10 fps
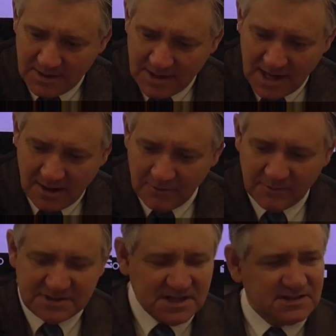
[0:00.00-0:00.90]
Now,
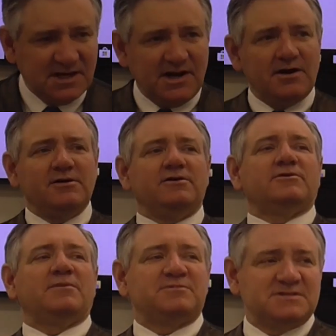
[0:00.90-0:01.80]
we just said area
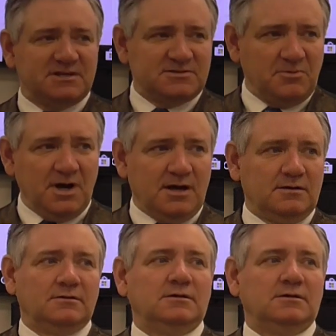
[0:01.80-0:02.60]
represents what?